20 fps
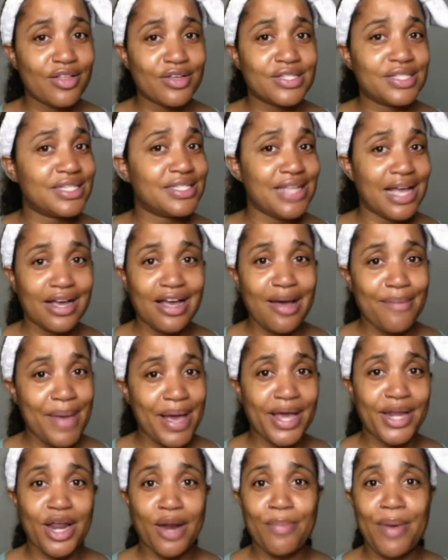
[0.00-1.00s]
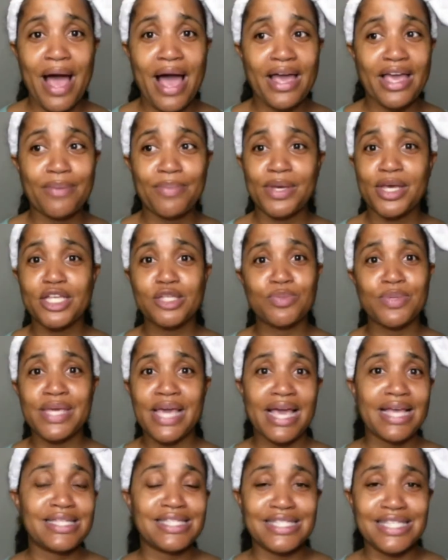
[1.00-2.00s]
does not come back in our pocket because we
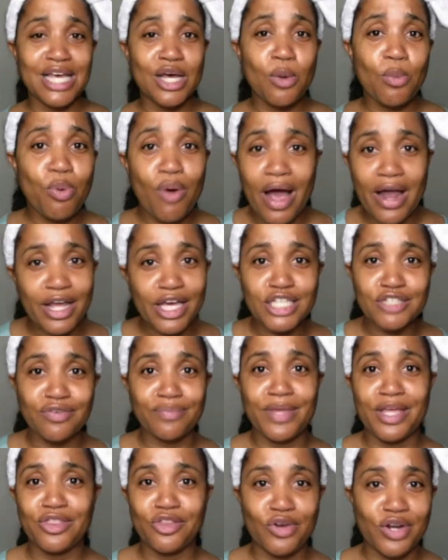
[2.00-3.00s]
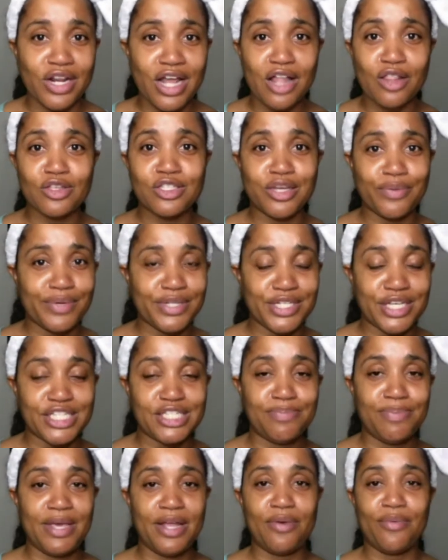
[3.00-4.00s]
can't sell products from that $30 that we just
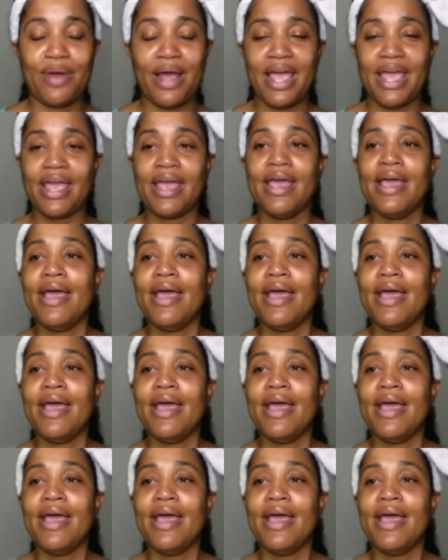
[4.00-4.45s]
spent, right?